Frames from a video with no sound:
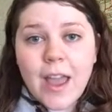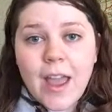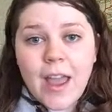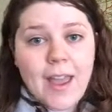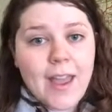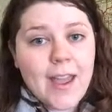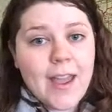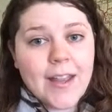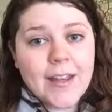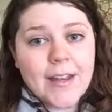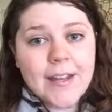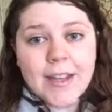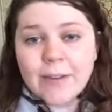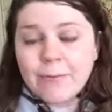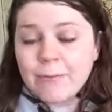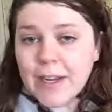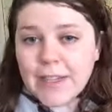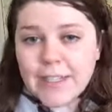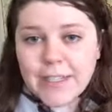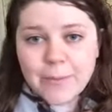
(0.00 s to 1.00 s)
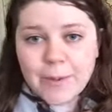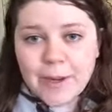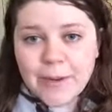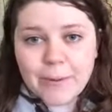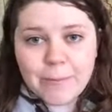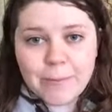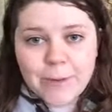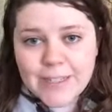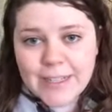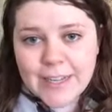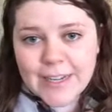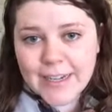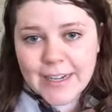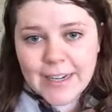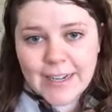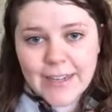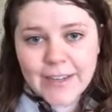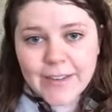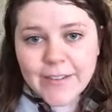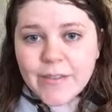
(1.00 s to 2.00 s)
And I write to my
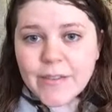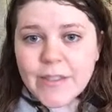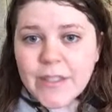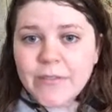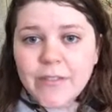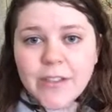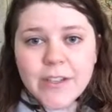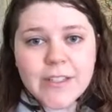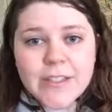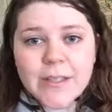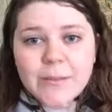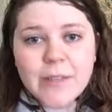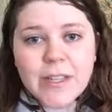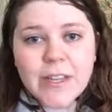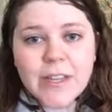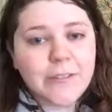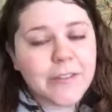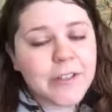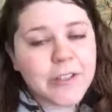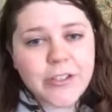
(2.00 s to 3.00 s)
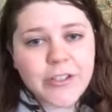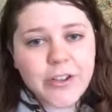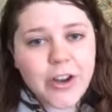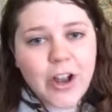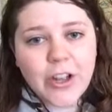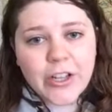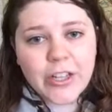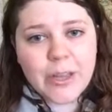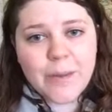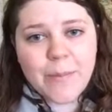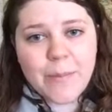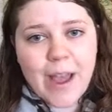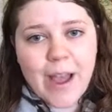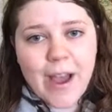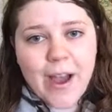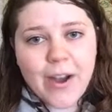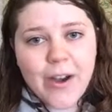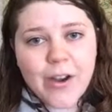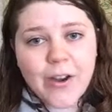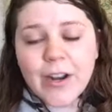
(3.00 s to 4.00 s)
representatives if there's something I feel strongly
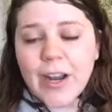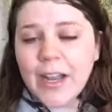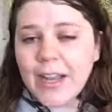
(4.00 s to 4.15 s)
about.